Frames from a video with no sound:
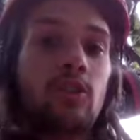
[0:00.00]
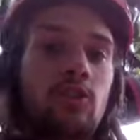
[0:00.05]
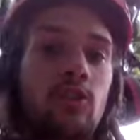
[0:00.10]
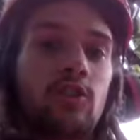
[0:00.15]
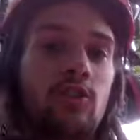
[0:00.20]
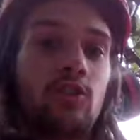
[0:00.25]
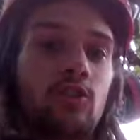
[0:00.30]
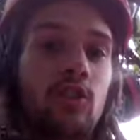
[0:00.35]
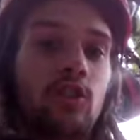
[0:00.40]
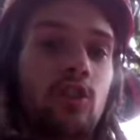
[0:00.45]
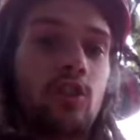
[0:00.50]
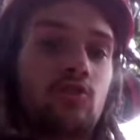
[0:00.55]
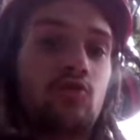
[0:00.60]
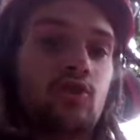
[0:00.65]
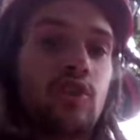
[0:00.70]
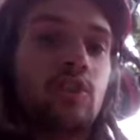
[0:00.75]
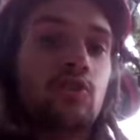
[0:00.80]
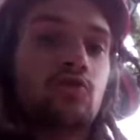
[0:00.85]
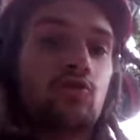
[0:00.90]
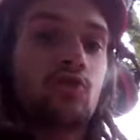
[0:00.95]
at a
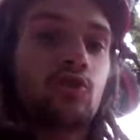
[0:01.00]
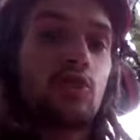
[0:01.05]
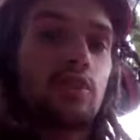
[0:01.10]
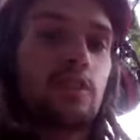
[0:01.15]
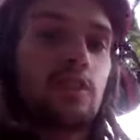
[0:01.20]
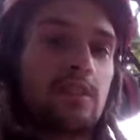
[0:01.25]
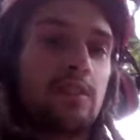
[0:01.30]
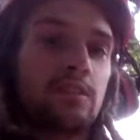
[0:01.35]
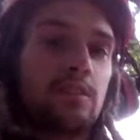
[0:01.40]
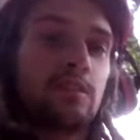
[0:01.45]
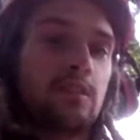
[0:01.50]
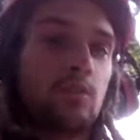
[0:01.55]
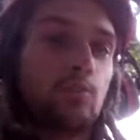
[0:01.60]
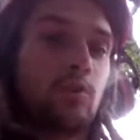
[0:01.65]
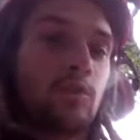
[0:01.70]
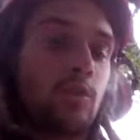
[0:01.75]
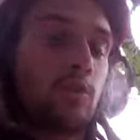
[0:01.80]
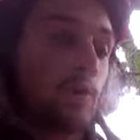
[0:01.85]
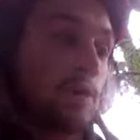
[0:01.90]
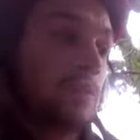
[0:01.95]
tree trunk and you can see
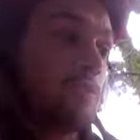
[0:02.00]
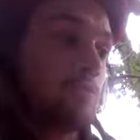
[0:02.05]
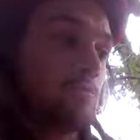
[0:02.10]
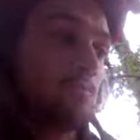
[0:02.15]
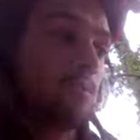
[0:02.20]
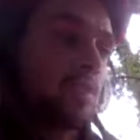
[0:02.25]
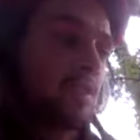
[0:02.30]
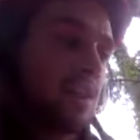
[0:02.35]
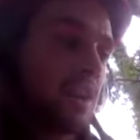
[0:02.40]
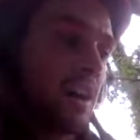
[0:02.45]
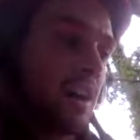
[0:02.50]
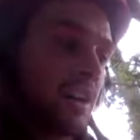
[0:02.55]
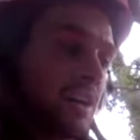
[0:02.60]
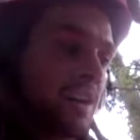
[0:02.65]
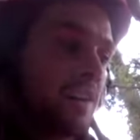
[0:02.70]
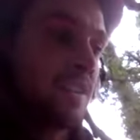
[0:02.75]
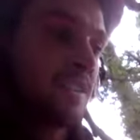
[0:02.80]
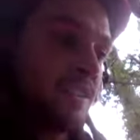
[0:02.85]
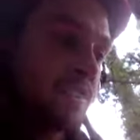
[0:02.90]
what the weather's been like.